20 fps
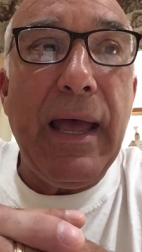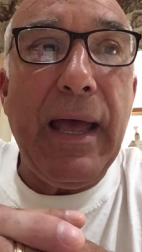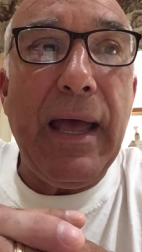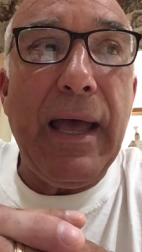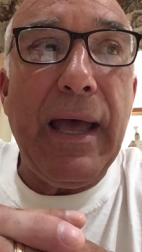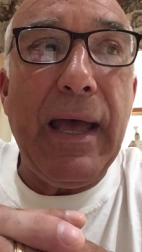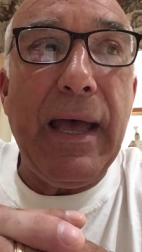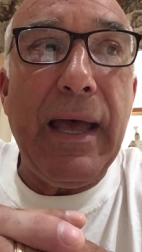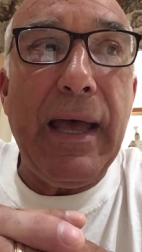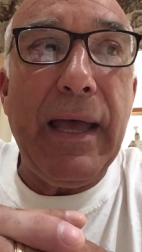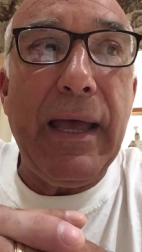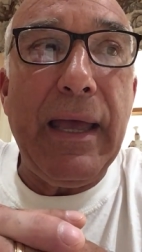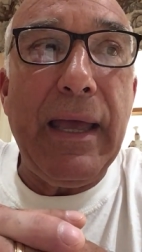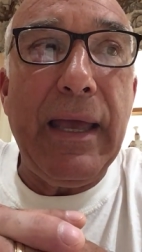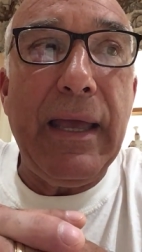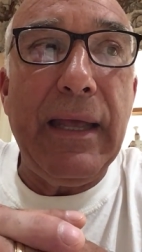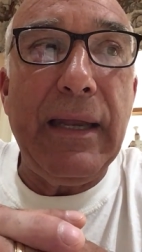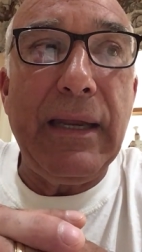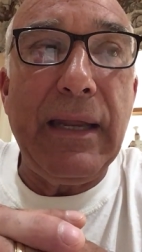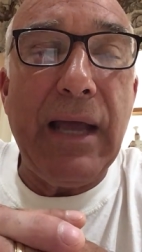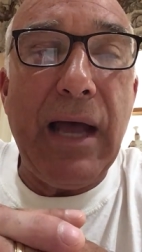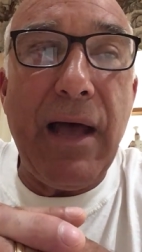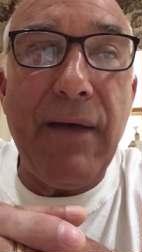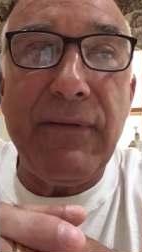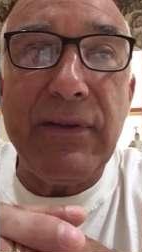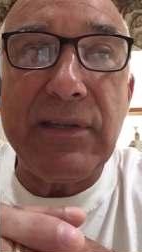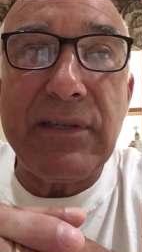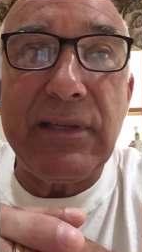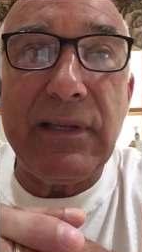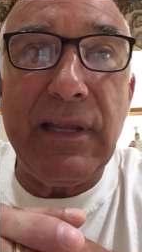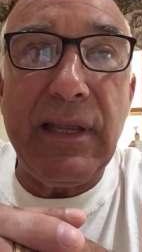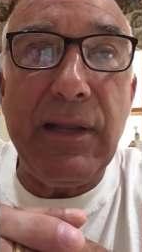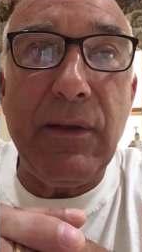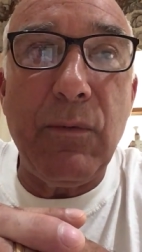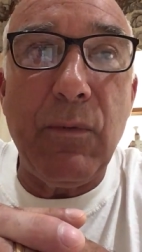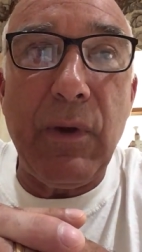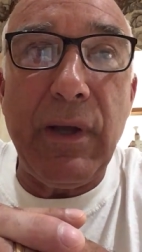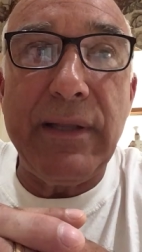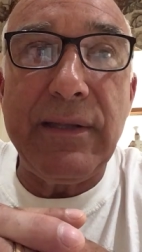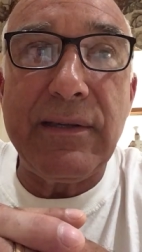Uh, and he obviously
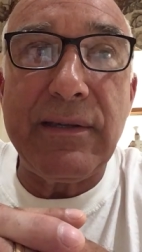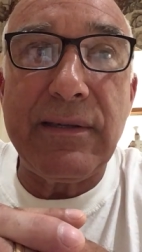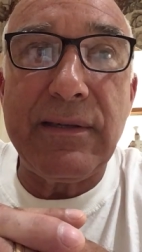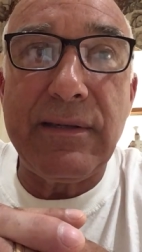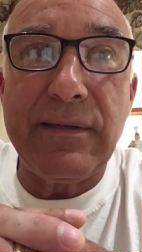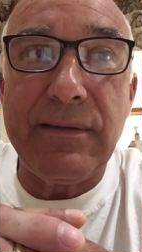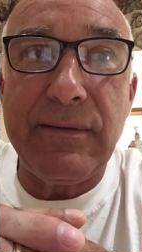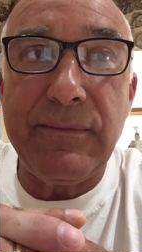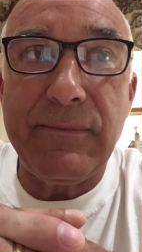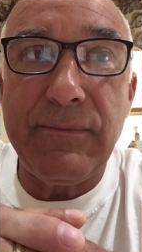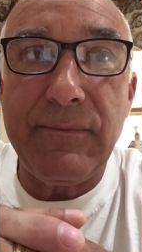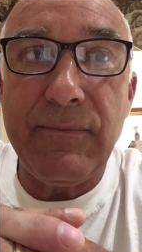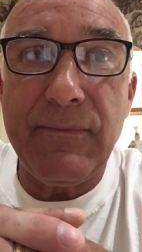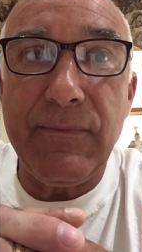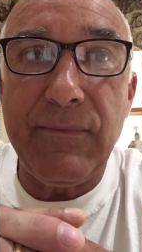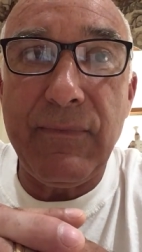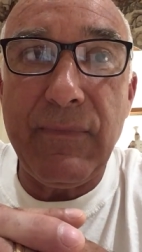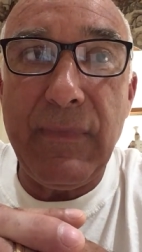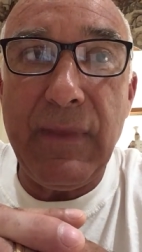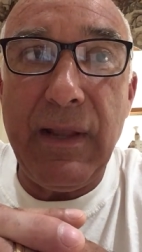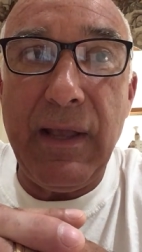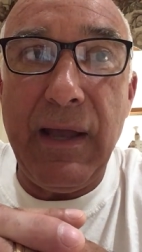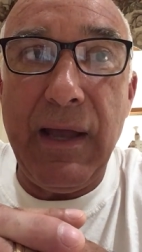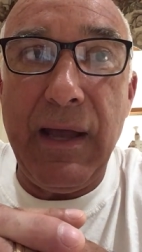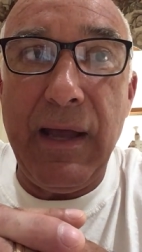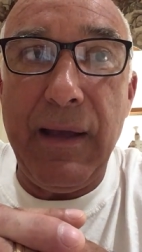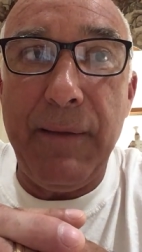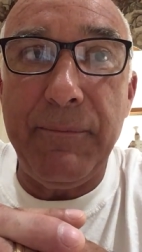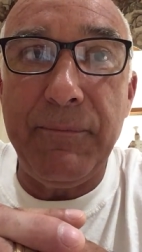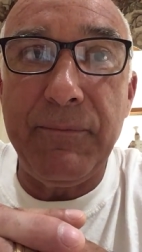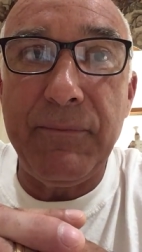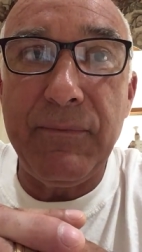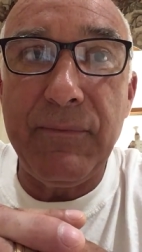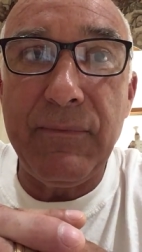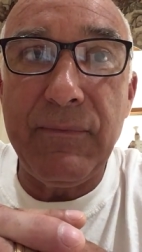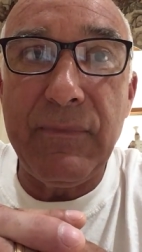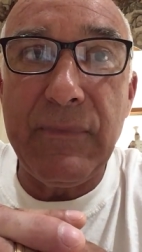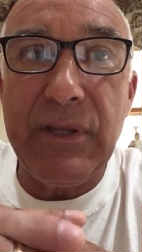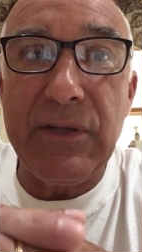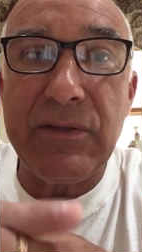wants um,
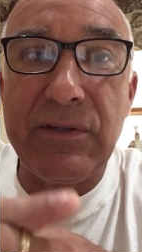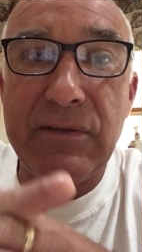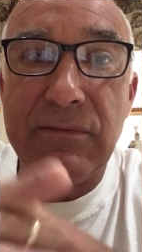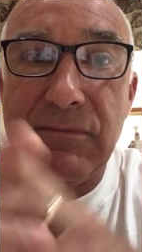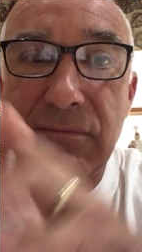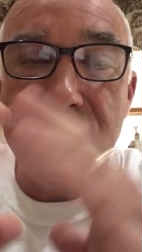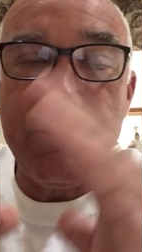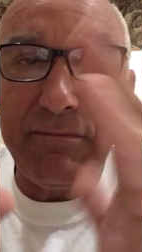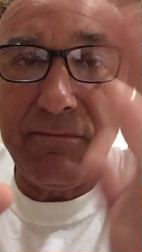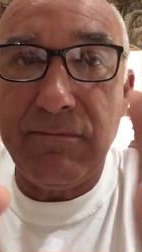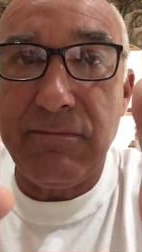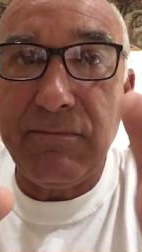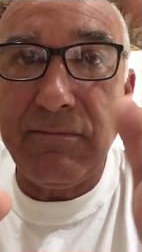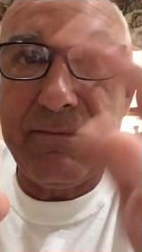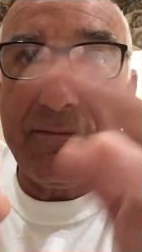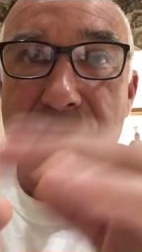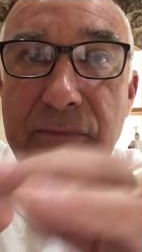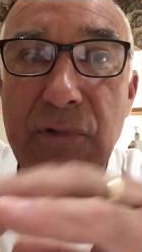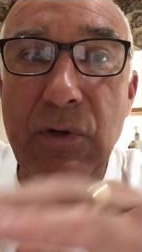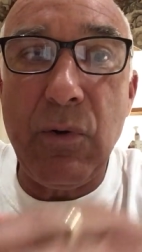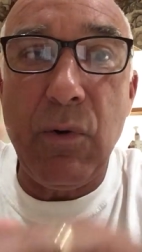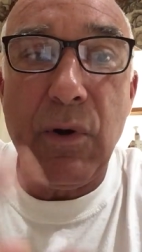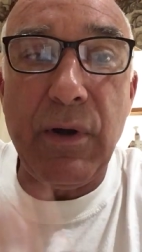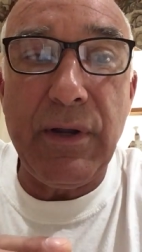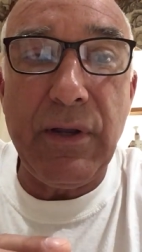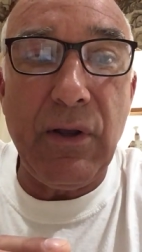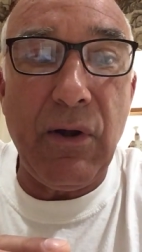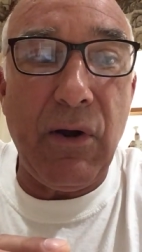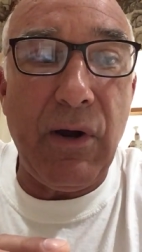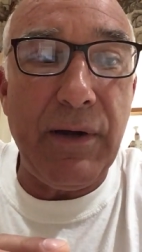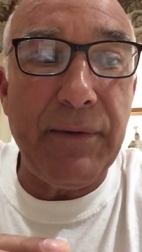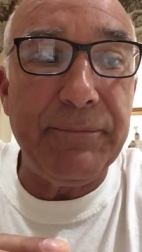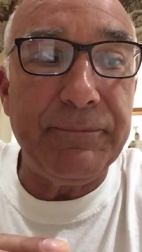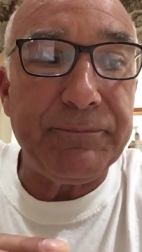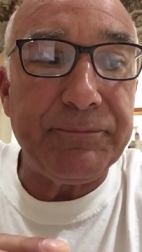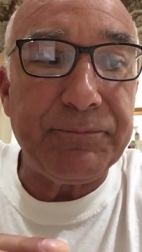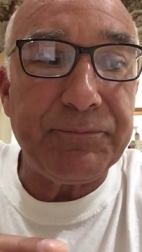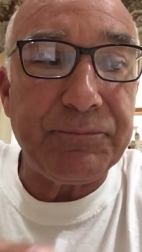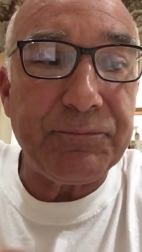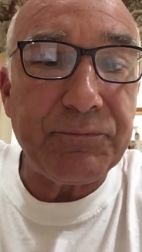this courtyard,
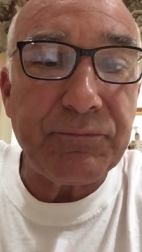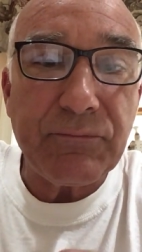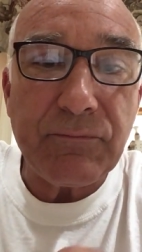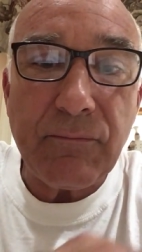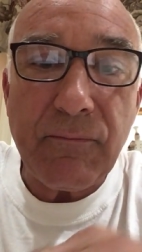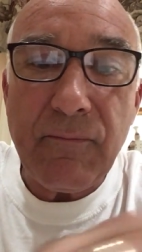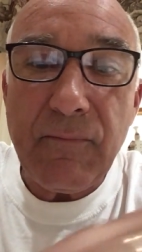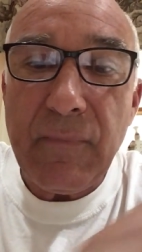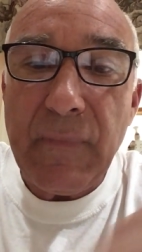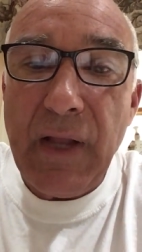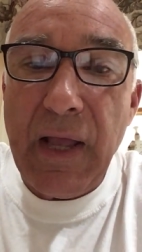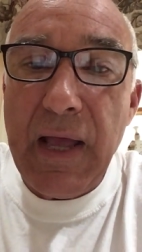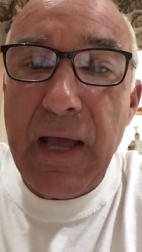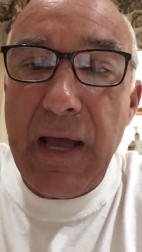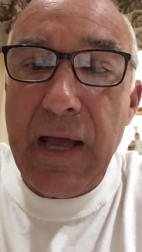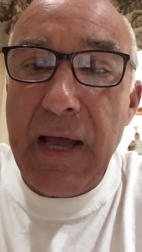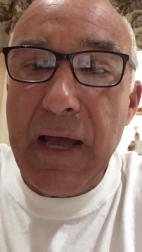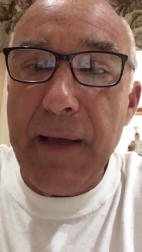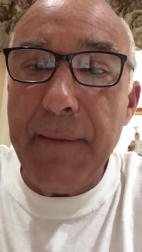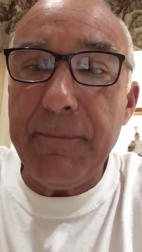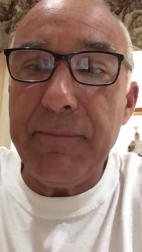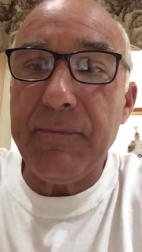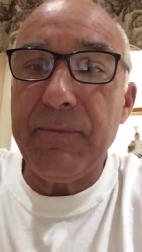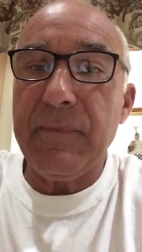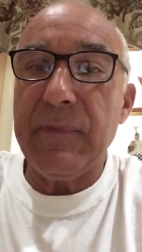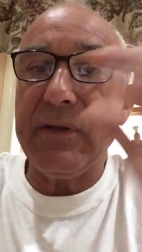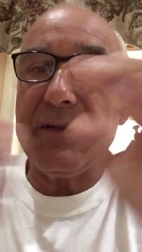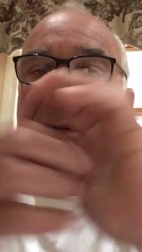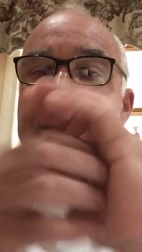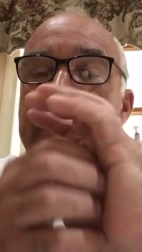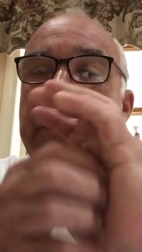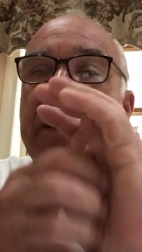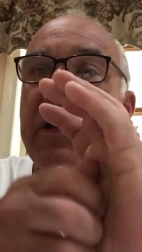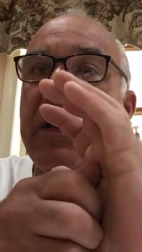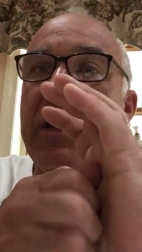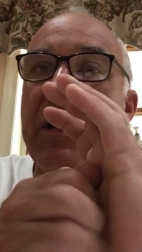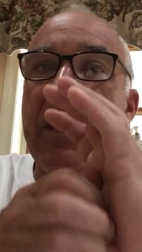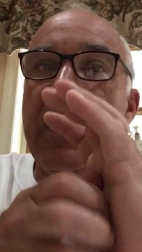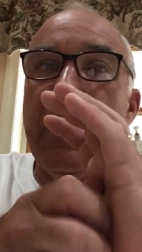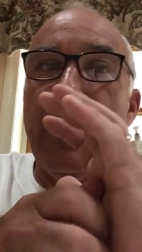um, this
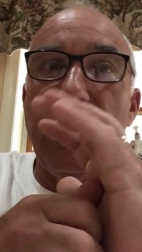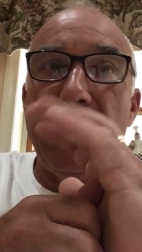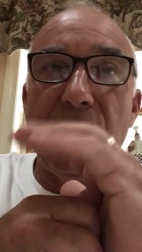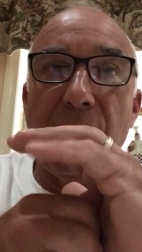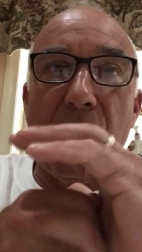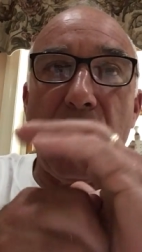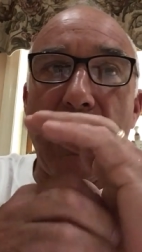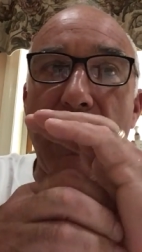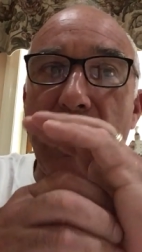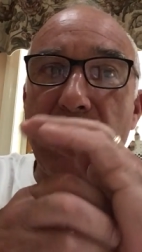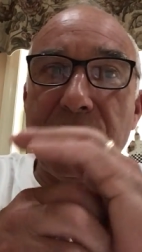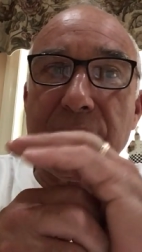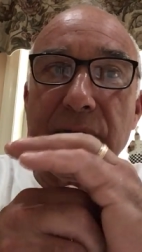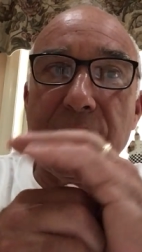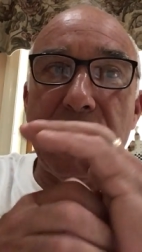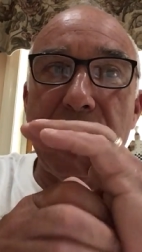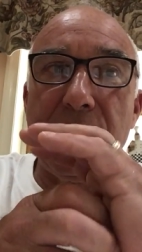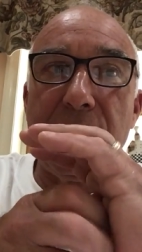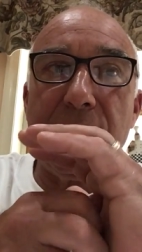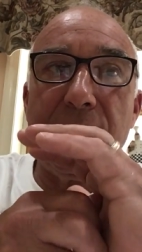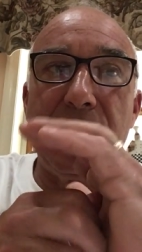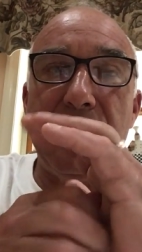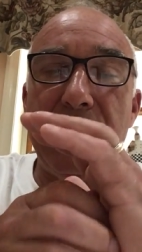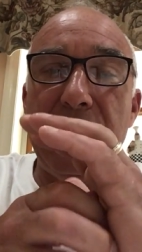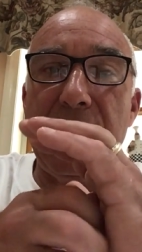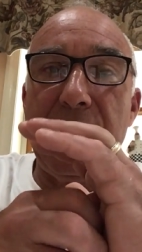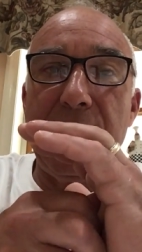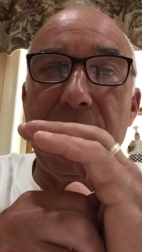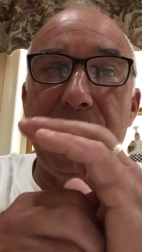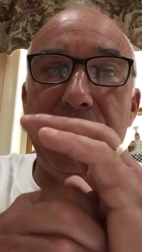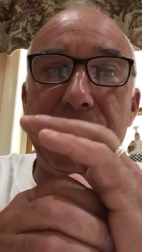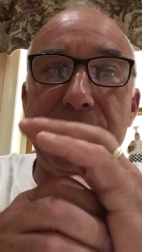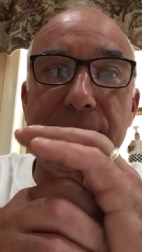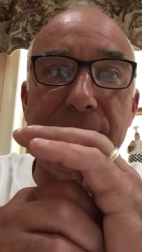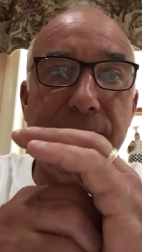the altar, the